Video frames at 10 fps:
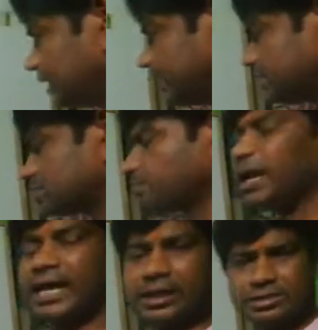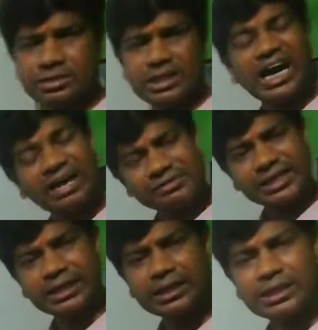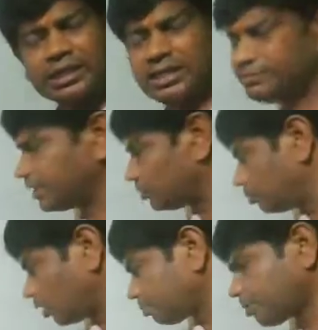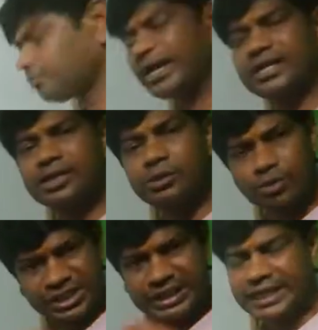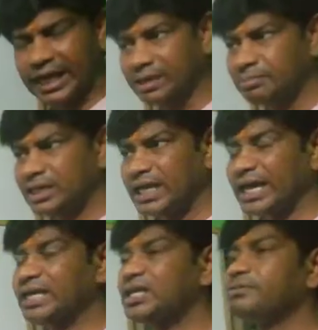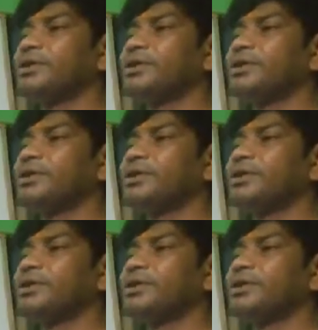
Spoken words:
Then suppliers, I have said, if they do not provide the goods in time, and enough